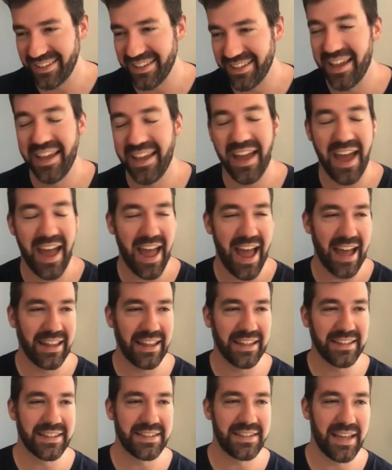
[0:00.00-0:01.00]
I
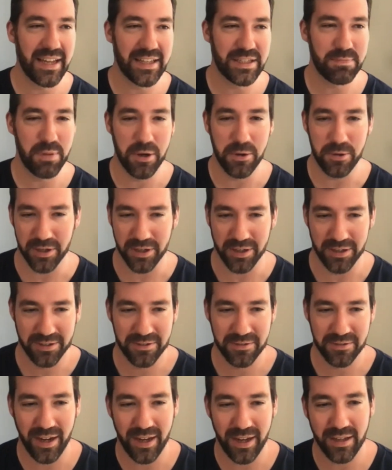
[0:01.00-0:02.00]
like to say it's poker,
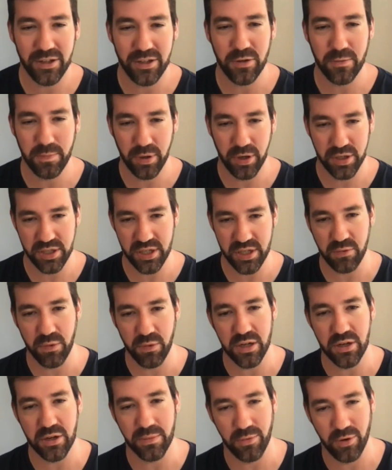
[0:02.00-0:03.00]
right? You push in
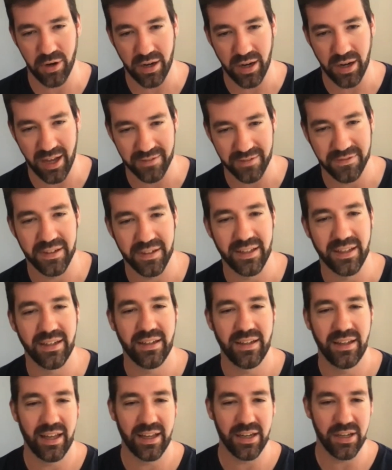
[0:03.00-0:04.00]
when you're more confident
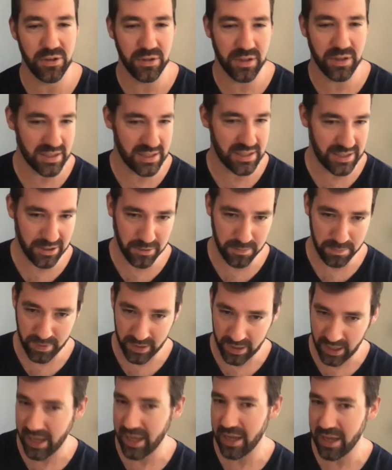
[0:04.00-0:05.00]
and you can still
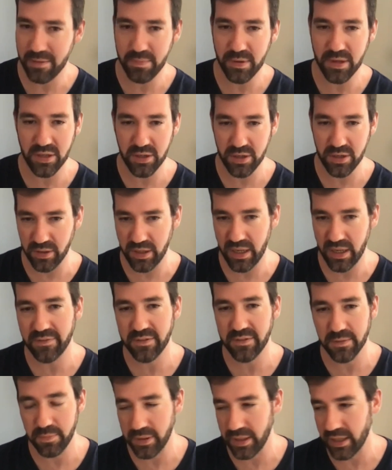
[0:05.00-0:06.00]
play, but you don't have
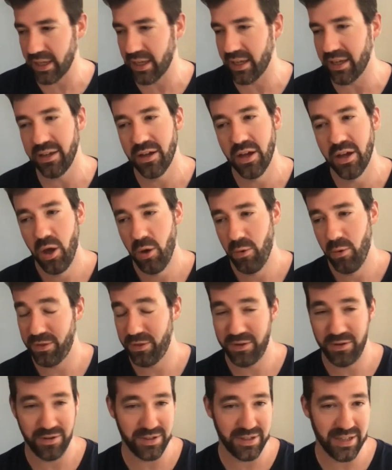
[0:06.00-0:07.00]
to play
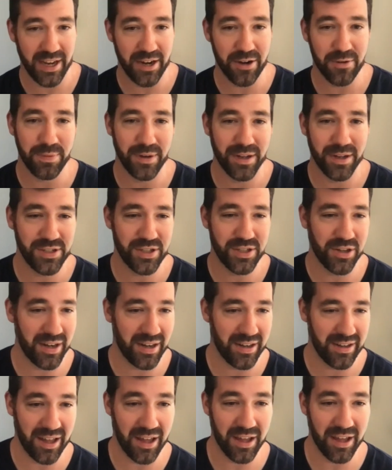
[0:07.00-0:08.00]
with your entire budget on
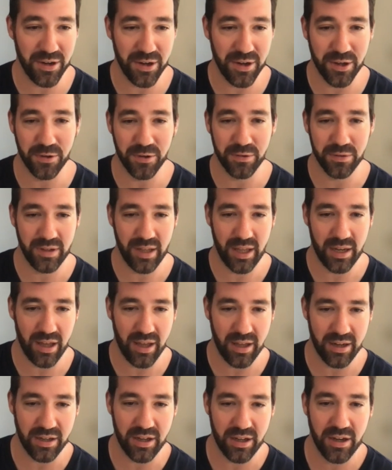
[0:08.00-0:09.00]
an unknown. And
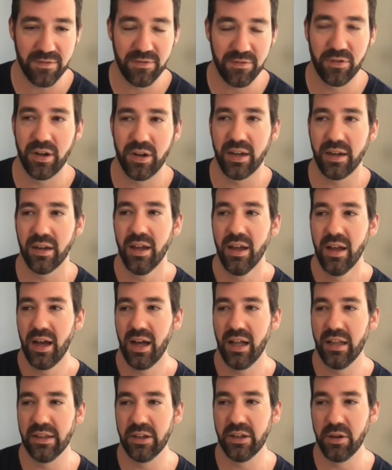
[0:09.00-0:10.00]
uncovering
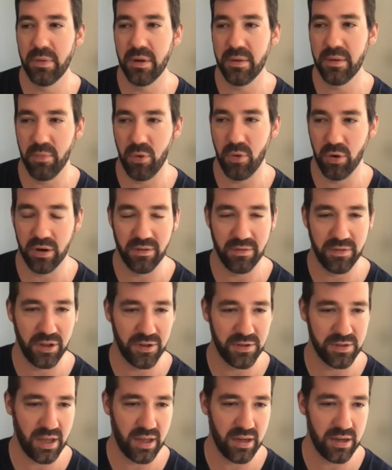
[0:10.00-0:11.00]
a little bit more of
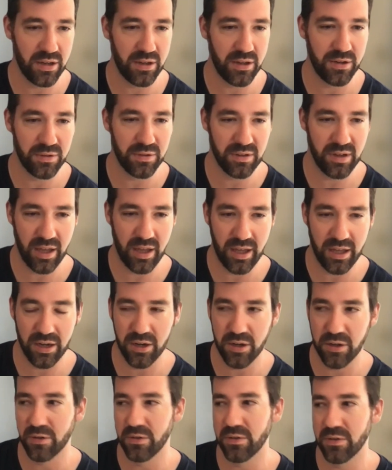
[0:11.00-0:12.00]
those
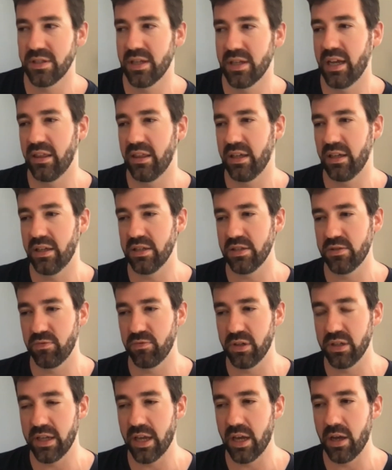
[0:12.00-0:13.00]
unknowns, I think, is
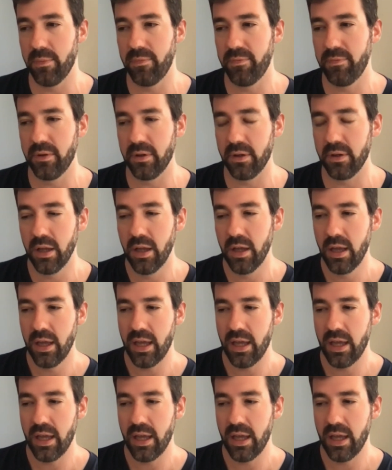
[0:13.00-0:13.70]
really helpful.